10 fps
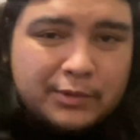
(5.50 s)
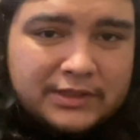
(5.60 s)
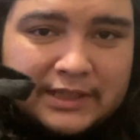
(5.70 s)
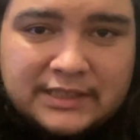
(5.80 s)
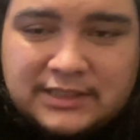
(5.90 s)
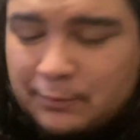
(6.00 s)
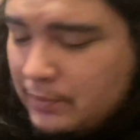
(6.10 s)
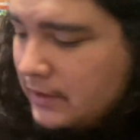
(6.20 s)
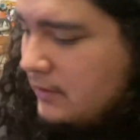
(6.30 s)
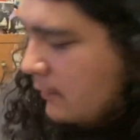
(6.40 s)
things I
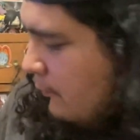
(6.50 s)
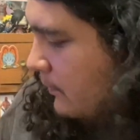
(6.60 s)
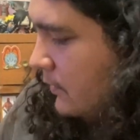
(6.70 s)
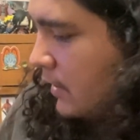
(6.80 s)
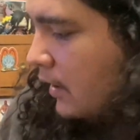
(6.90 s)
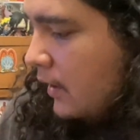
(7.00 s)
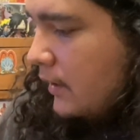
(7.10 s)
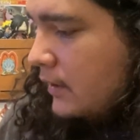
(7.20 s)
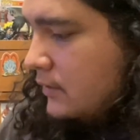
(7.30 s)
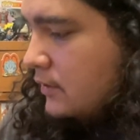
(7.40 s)
picked up from
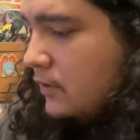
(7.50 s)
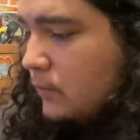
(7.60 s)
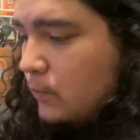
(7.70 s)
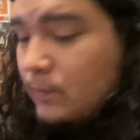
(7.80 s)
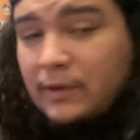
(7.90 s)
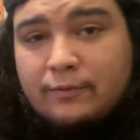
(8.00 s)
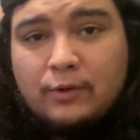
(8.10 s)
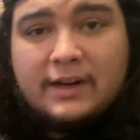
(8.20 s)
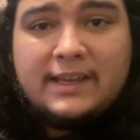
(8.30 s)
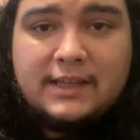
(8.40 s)
Target. So
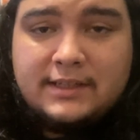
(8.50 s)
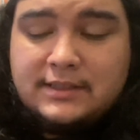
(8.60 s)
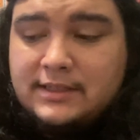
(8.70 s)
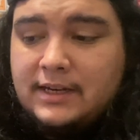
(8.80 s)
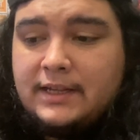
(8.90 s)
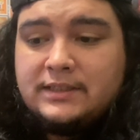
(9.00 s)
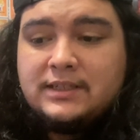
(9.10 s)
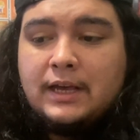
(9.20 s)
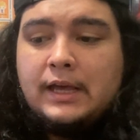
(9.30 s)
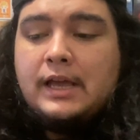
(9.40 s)
before I get into this,
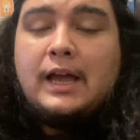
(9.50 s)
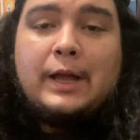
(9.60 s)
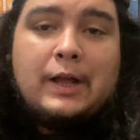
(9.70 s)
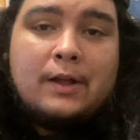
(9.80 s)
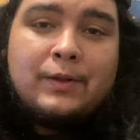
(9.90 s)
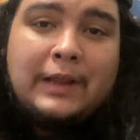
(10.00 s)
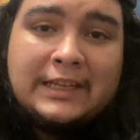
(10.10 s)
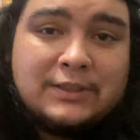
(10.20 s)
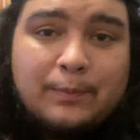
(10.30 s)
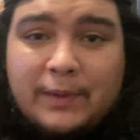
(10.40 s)
I
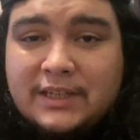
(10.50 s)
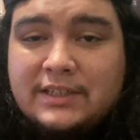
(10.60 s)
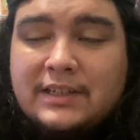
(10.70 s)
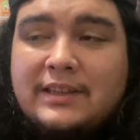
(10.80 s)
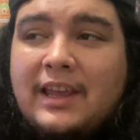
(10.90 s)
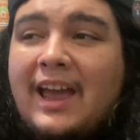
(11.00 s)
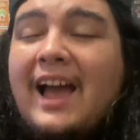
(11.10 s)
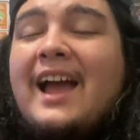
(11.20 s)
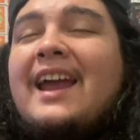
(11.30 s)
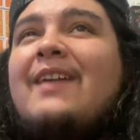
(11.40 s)
should mention that
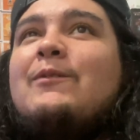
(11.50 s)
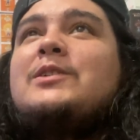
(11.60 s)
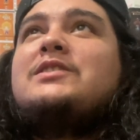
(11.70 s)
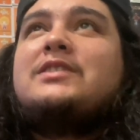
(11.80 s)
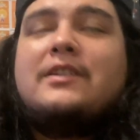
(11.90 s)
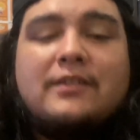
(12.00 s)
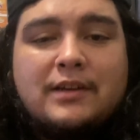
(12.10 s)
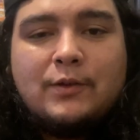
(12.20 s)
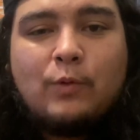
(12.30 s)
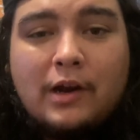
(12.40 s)
I was
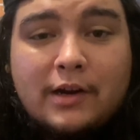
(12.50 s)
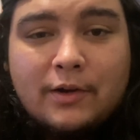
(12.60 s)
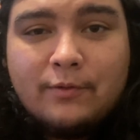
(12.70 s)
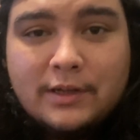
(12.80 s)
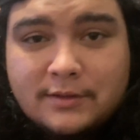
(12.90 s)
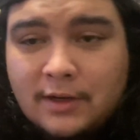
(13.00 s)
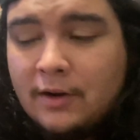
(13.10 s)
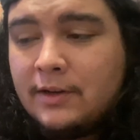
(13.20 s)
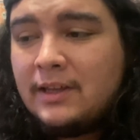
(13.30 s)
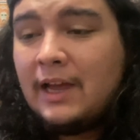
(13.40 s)
literally walking around Target.